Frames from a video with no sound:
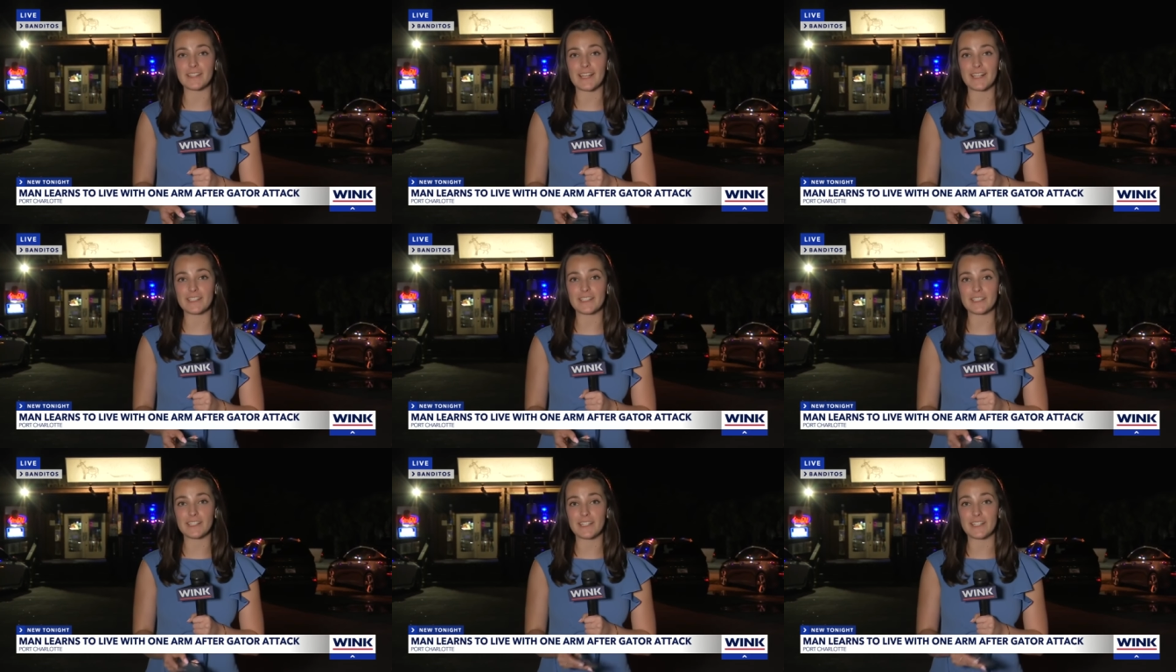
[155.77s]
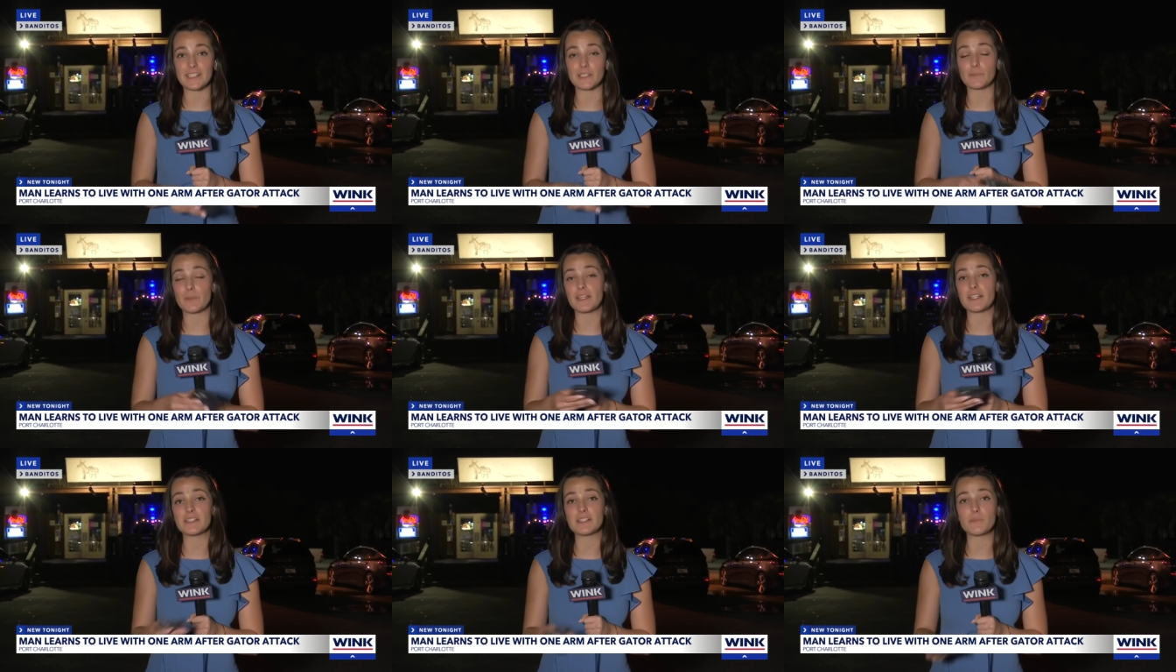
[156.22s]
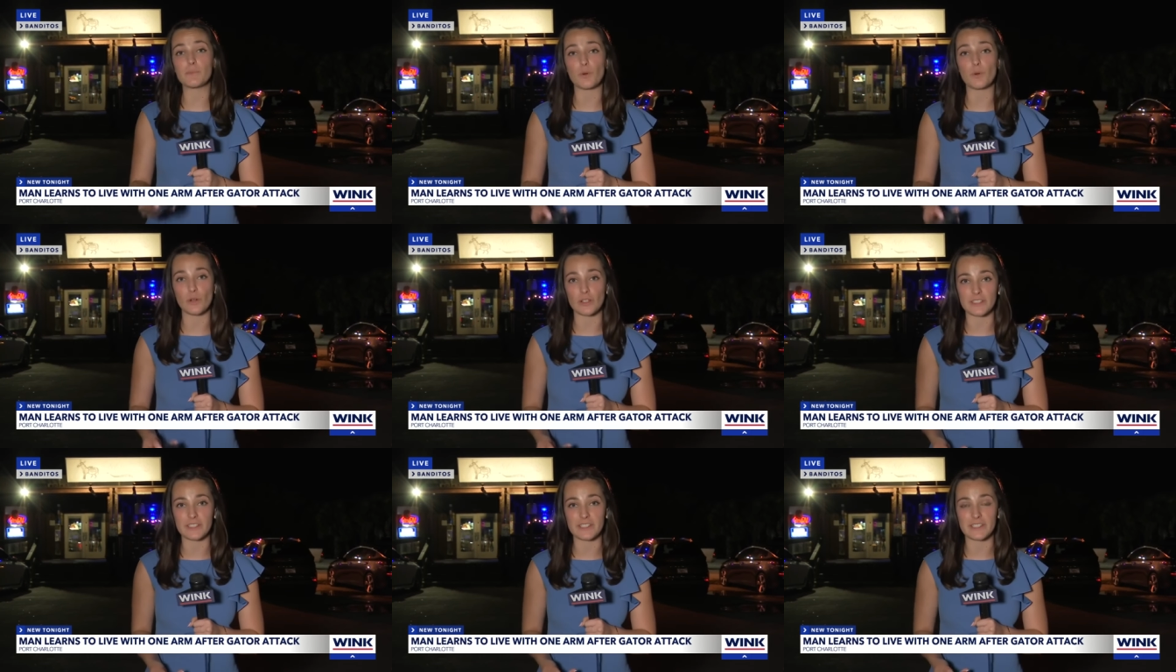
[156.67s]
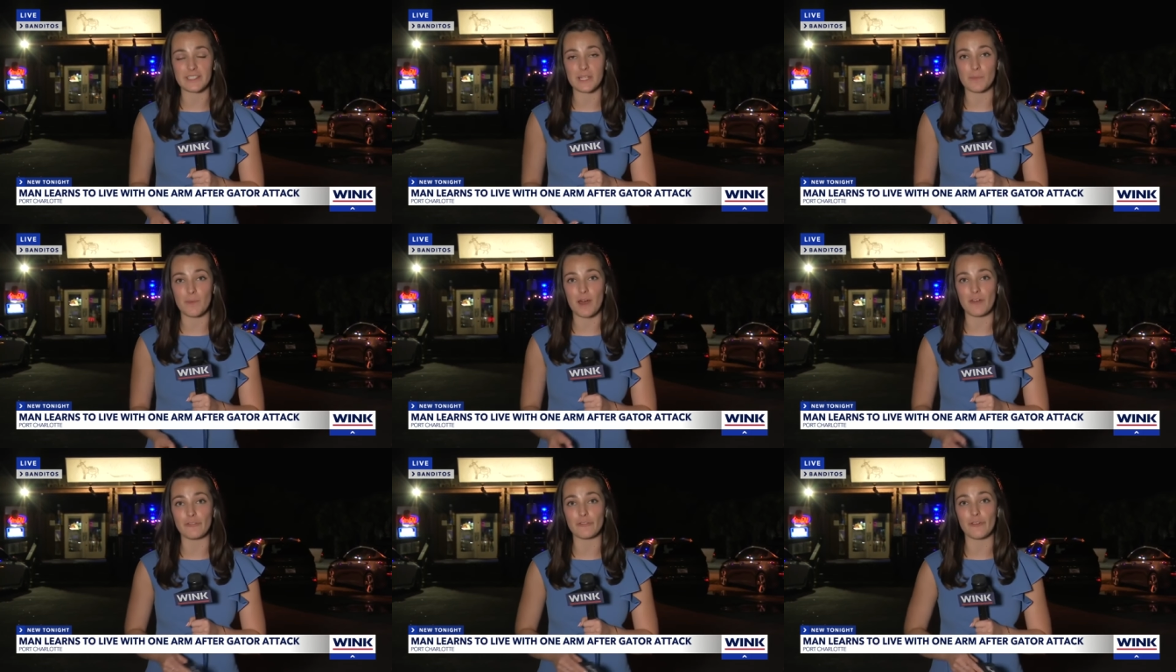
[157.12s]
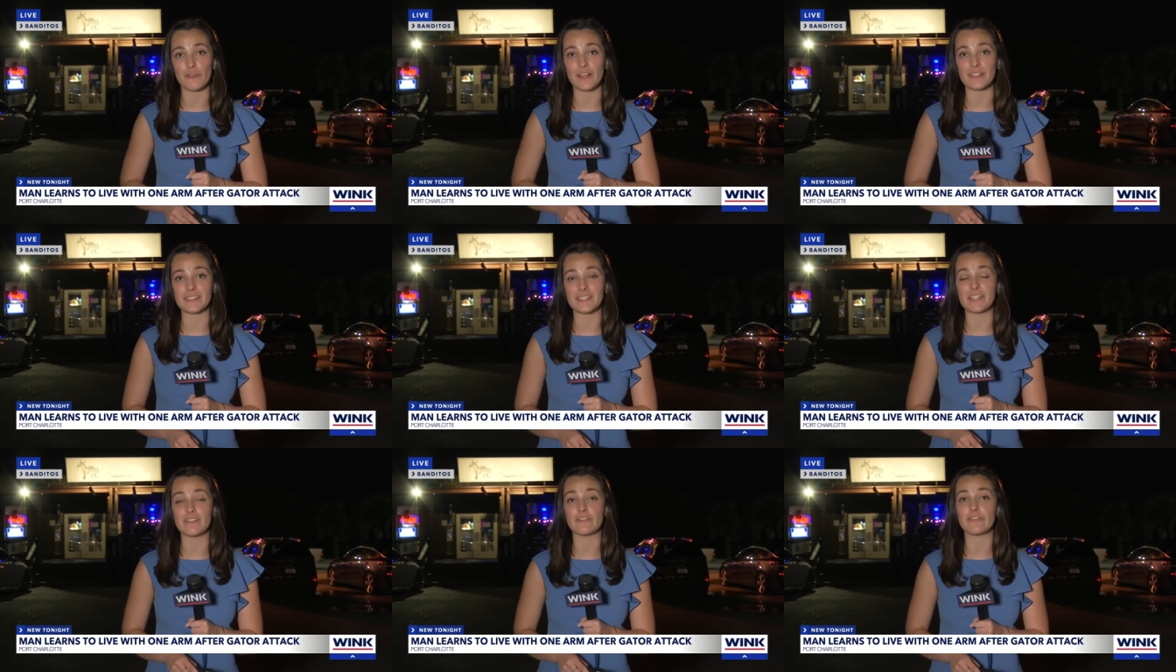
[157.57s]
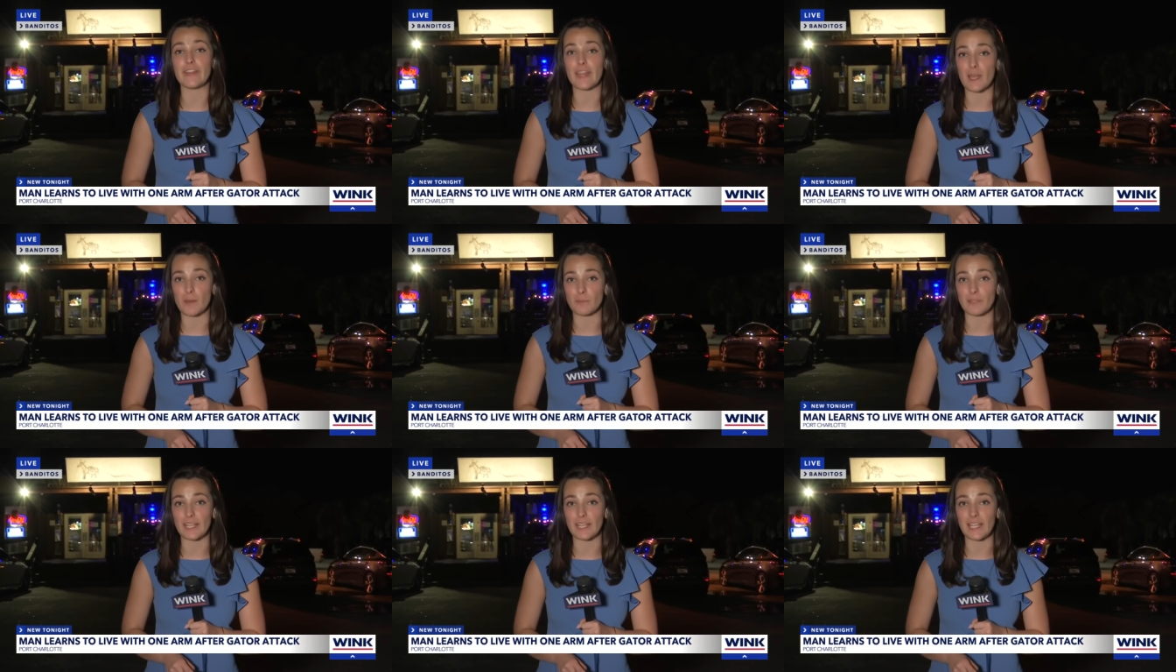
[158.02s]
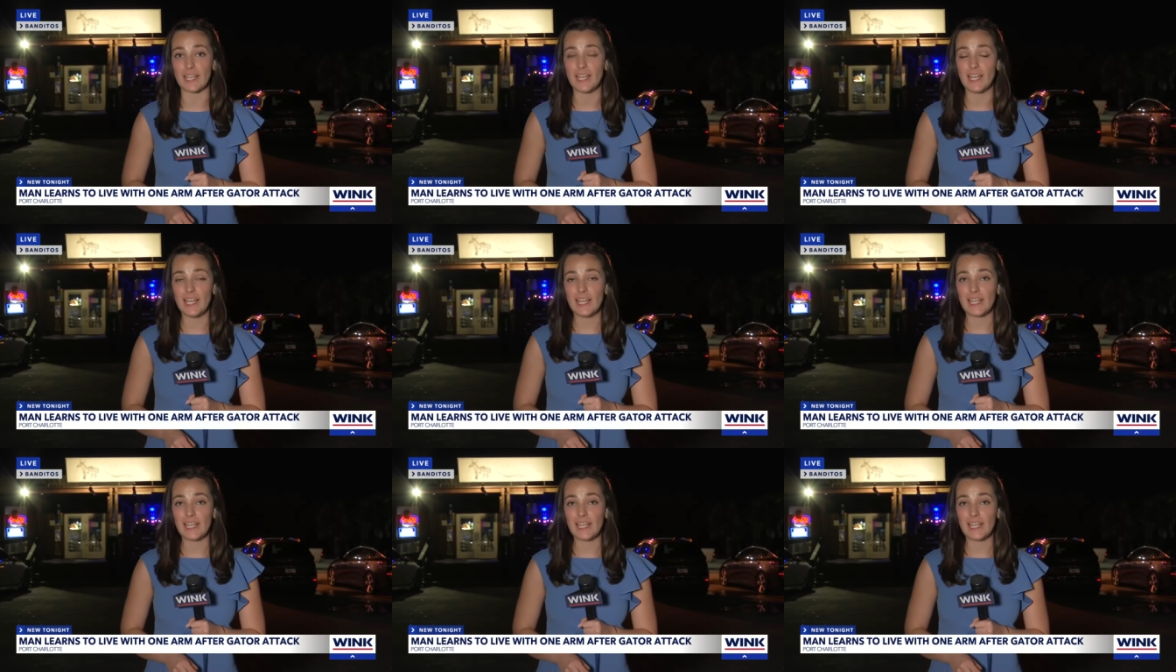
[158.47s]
thanks to his big support system of friends and family.